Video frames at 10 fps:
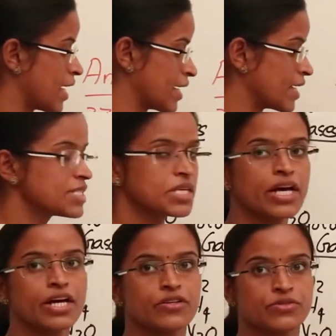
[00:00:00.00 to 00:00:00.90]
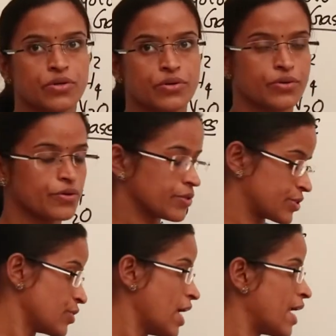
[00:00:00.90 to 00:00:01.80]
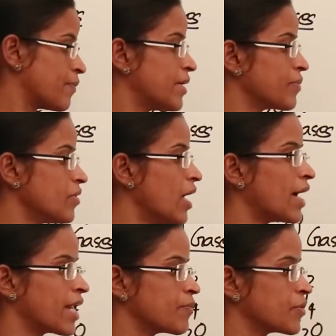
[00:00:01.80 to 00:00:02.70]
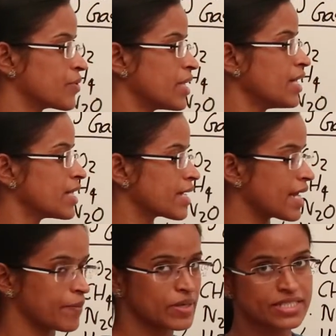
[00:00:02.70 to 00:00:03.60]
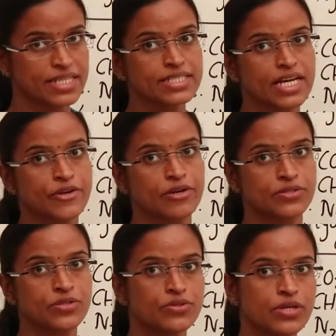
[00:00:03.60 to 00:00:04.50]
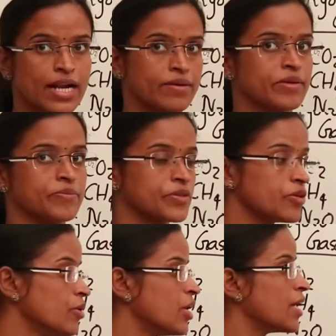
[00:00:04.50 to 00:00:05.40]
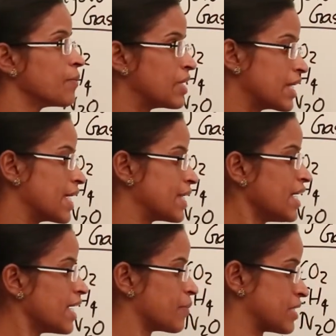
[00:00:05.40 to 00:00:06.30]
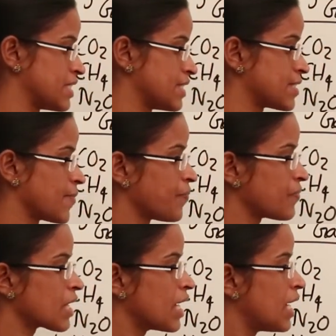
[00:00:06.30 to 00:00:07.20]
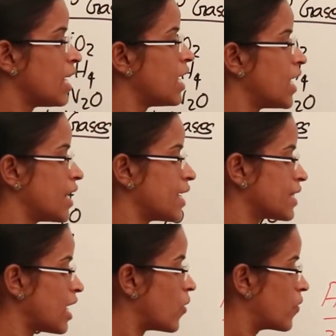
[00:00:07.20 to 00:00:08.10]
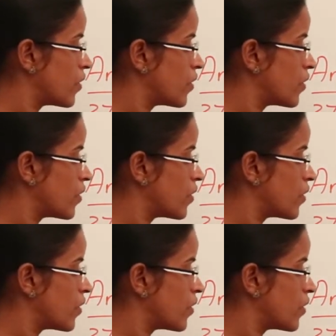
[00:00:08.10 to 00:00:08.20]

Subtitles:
countries, so to help them to adapt to the climate change and also to help them to mitigate the emissions. And